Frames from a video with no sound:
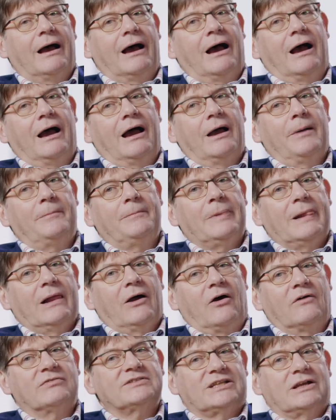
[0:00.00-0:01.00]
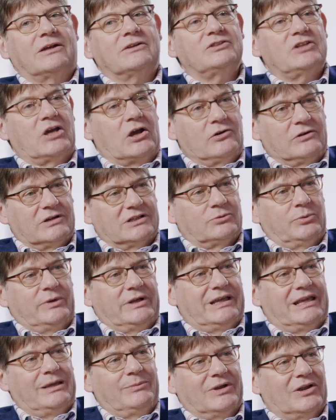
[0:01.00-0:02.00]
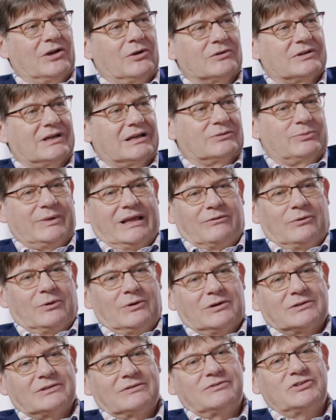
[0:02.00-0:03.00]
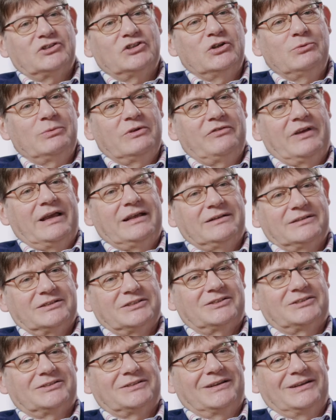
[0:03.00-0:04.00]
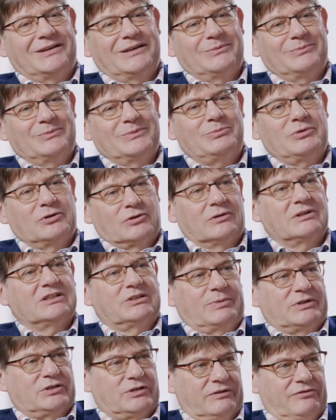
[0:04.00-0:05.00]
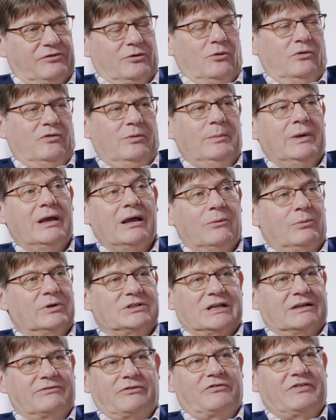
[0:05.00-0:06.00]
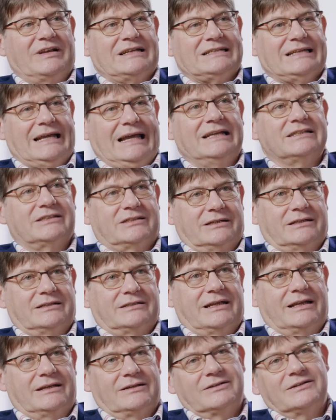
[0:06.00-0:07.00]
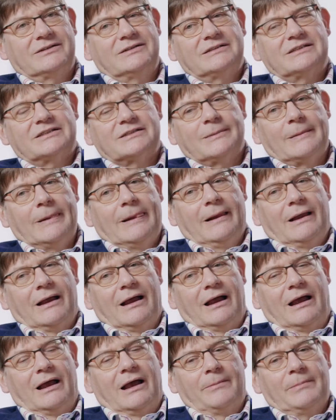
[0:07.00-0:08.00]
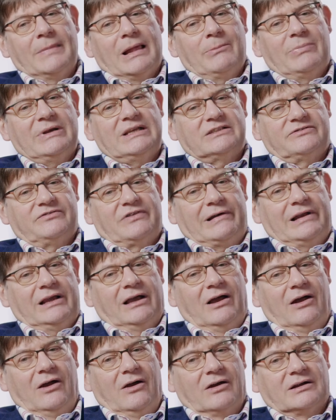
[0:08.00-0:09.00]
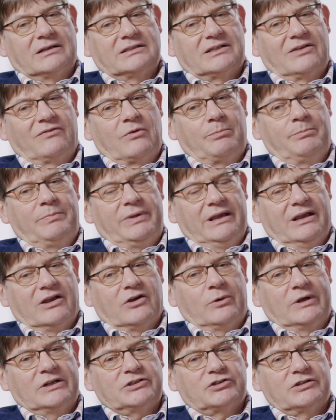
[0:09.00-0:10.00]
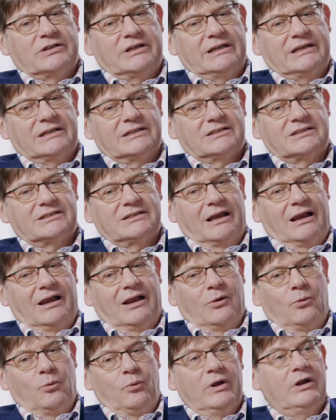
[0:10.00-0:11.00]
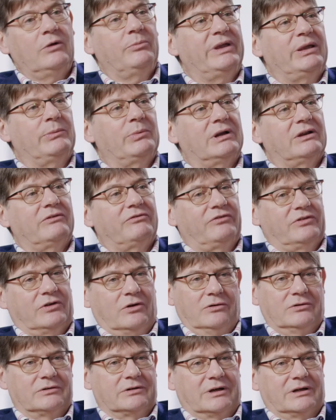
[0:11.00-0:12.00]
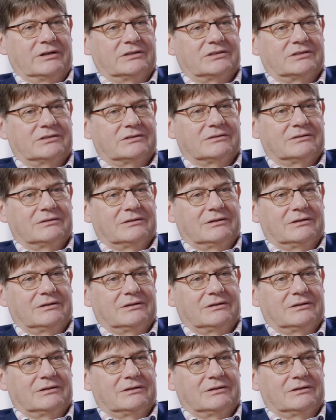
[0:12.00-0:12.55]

Obviously, our donors, we keep in contact. We have lots of Zoom events put on especially for them, which have a fantastic attendance. But it's very hard. And so the big question is, will people have forgotten us?